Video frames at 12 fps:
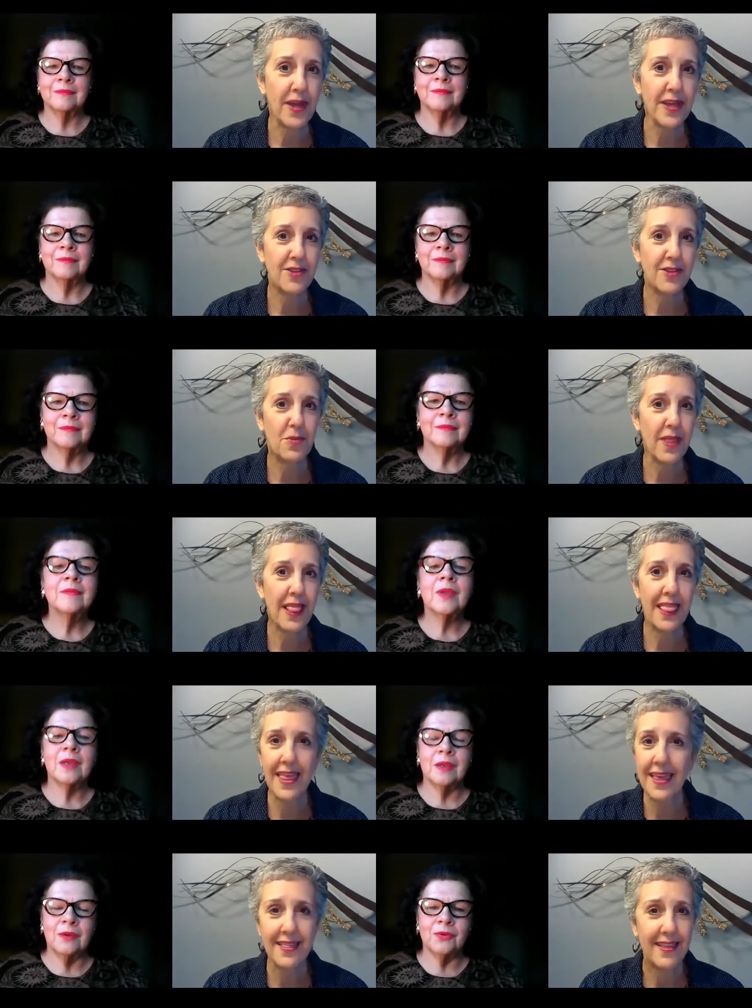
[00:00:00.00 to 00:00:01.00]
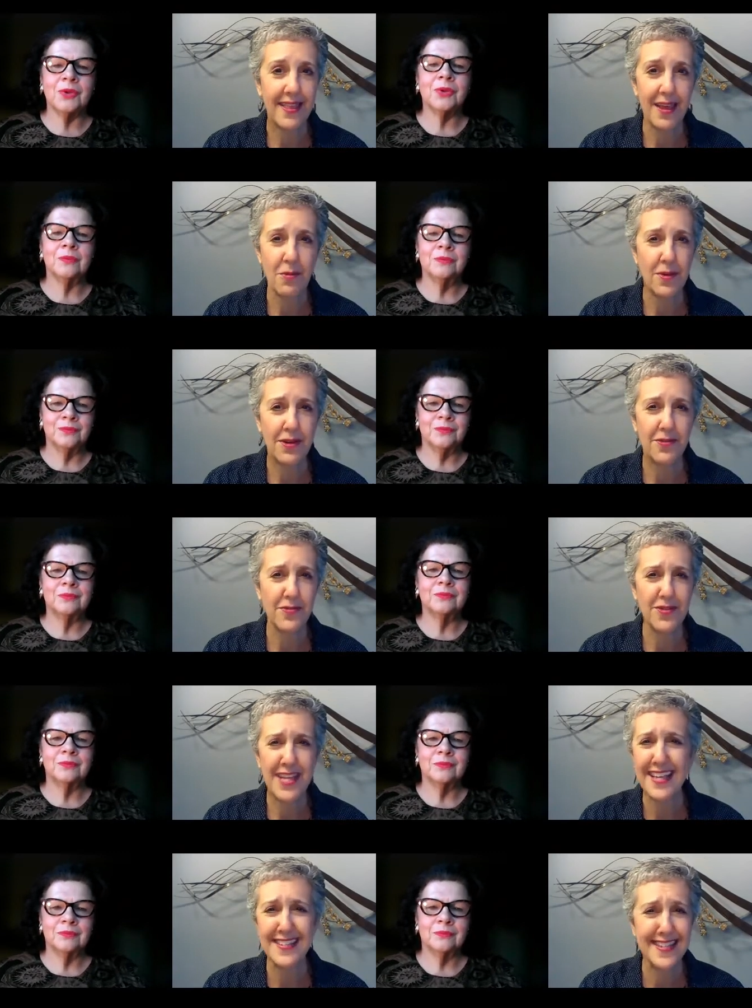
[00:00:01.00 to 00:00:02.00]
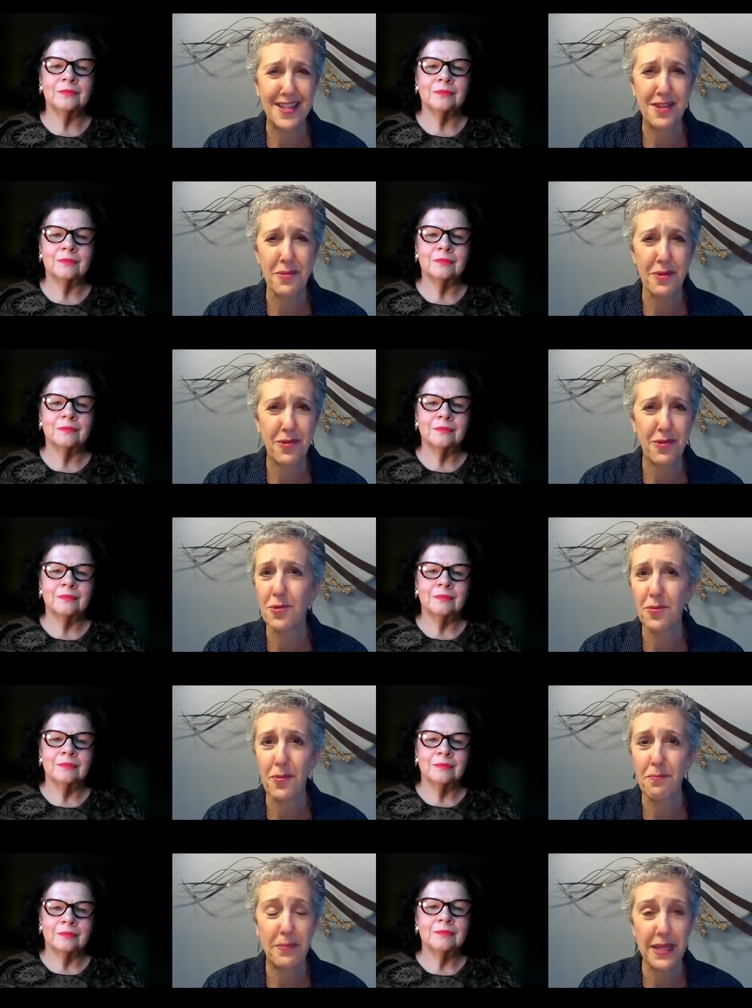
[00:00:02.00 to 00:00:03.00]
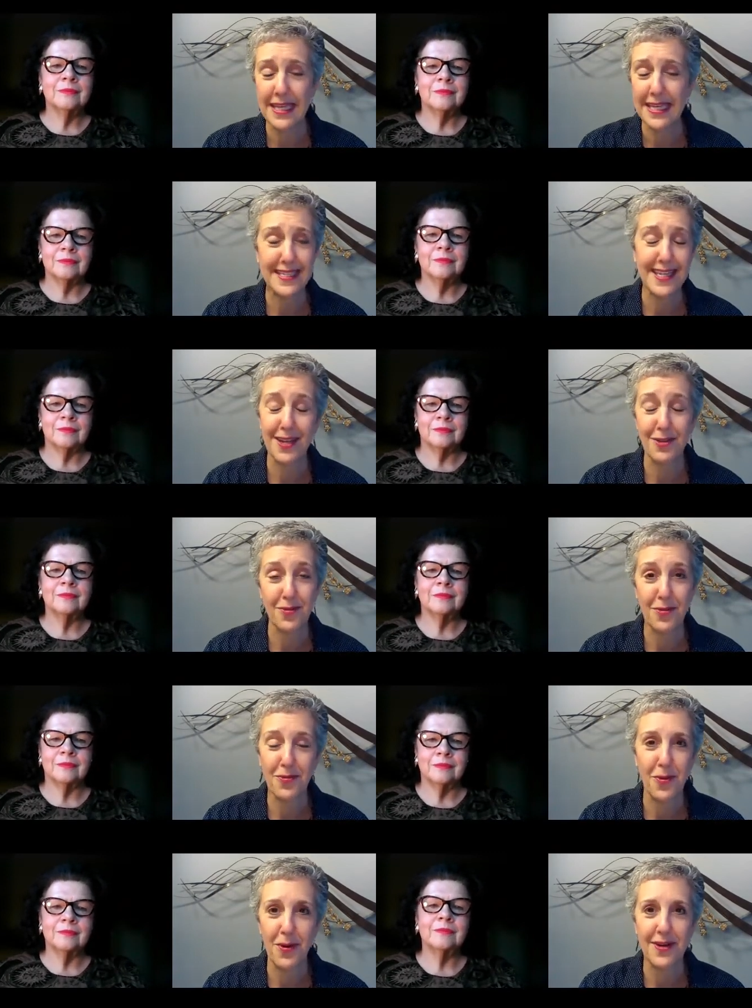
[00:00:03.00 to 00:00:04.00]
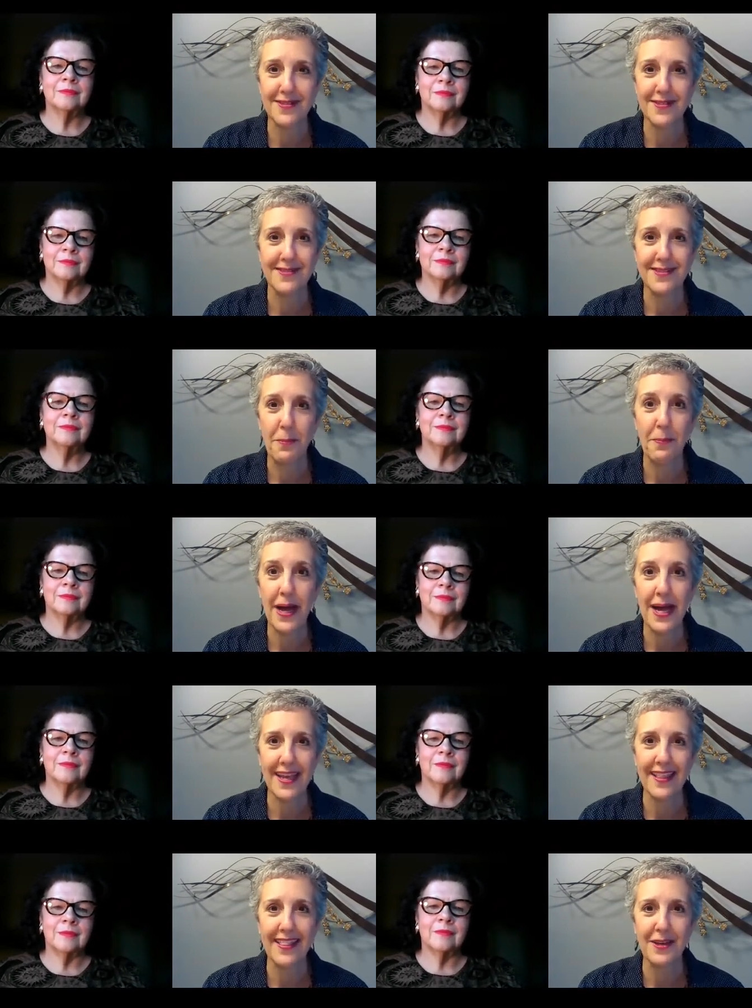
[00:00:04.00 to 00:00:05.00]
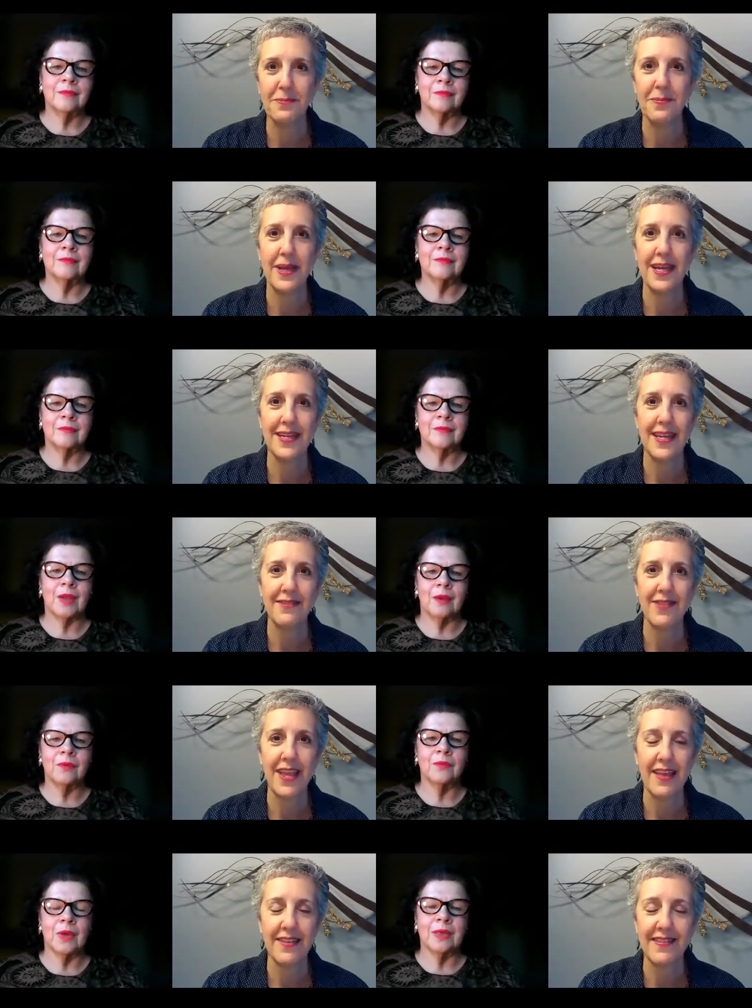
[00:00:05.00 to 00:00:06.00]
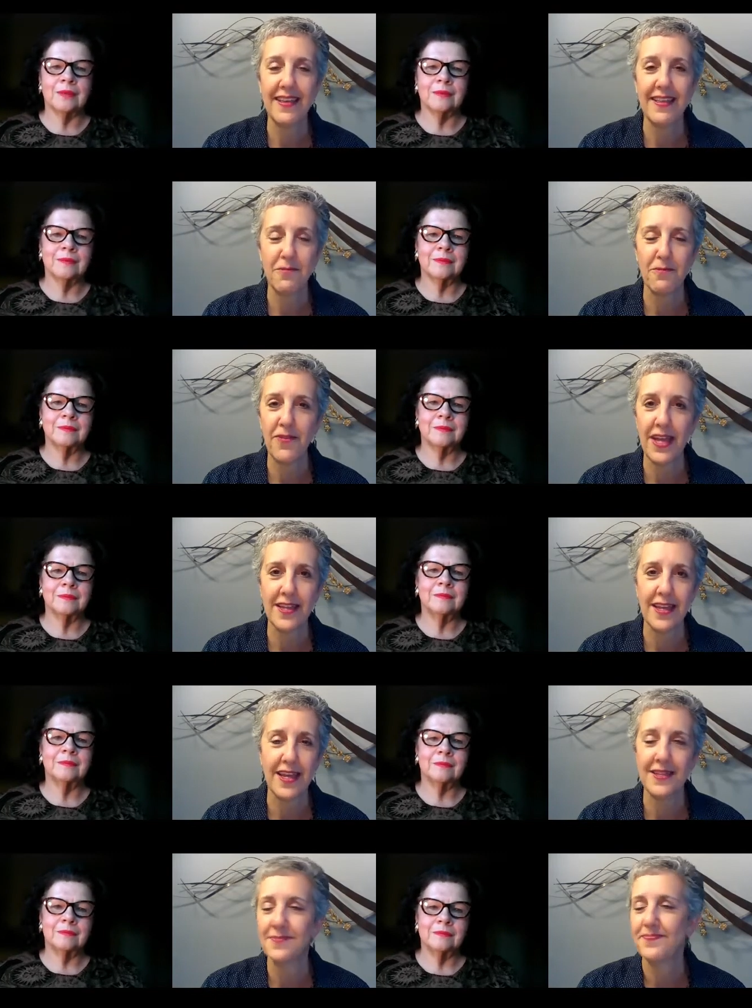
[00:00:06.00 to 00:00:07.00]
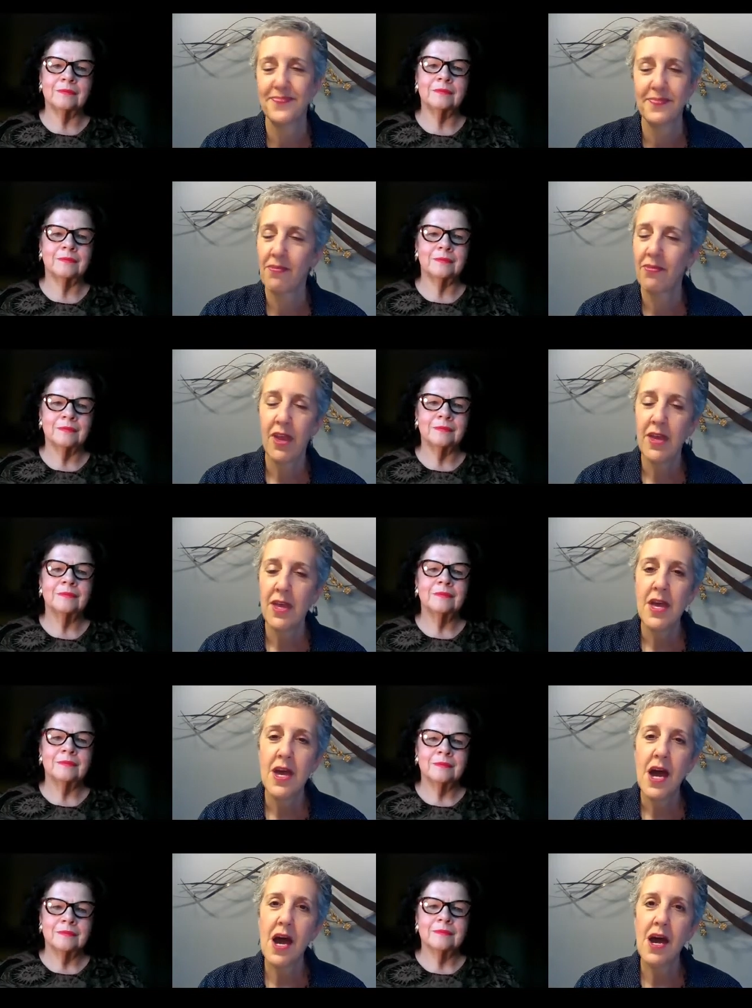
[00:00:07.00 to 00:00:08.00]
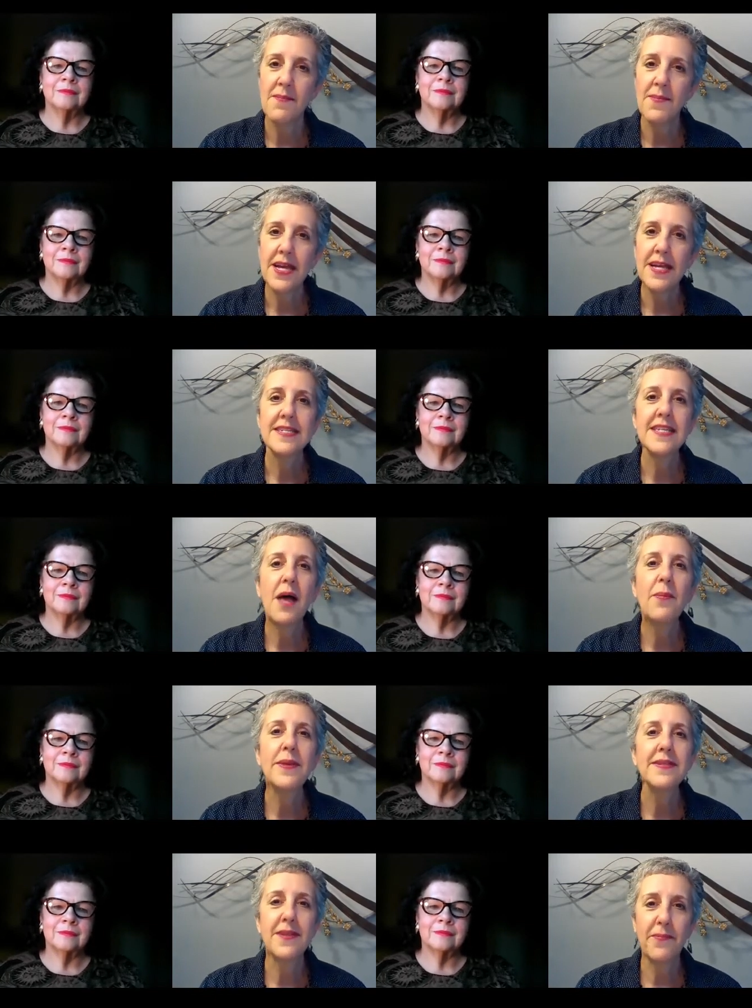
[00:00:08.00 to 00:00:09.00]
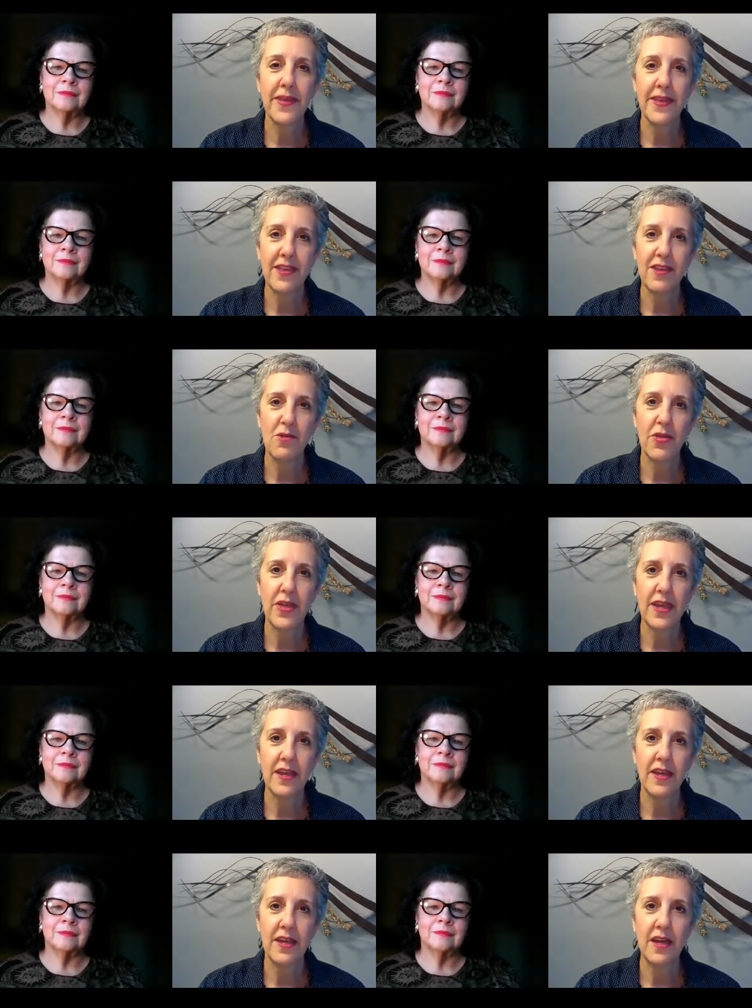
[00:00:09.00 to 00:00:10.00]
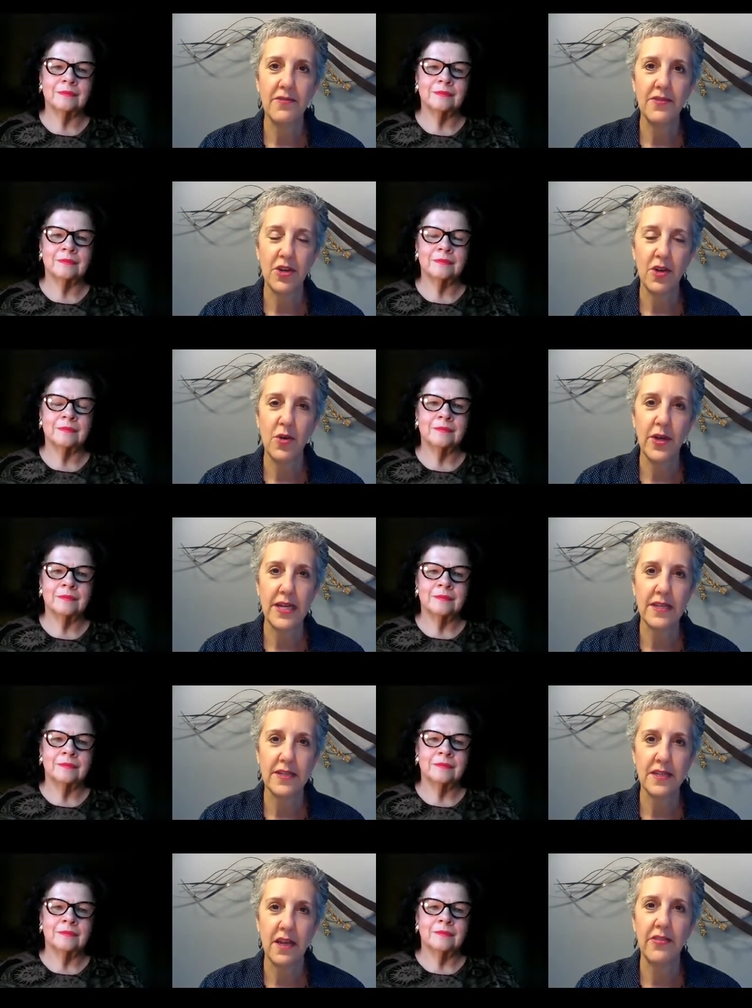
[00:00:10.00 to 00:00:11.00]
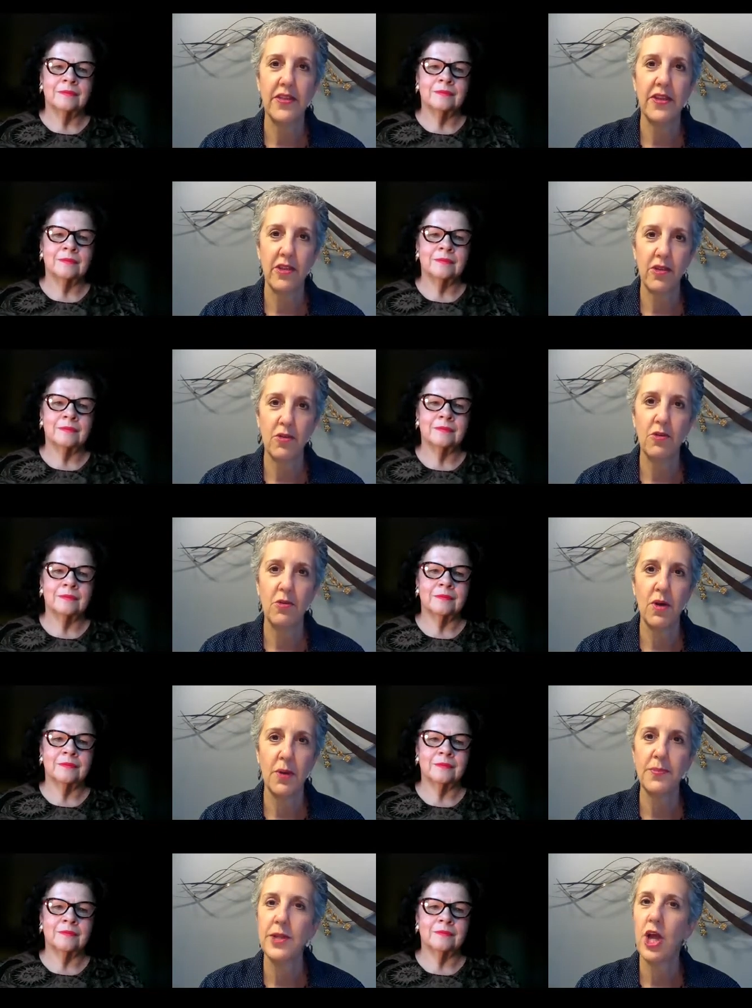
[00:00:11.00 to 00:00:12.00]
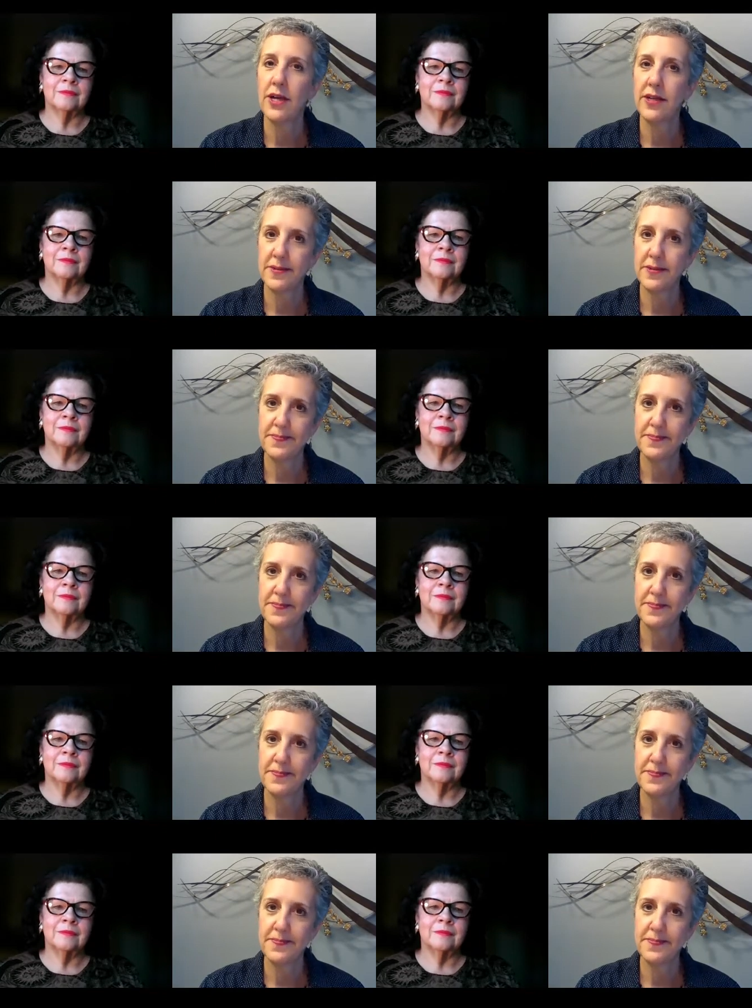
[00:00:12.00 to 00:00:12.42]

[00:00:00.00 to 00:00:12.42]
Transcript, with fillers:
Speaker 1: right you would think you that they would have tested them a few million times before buying them and had right. fail again um, tell me something that you think governor hogan has done that you applaud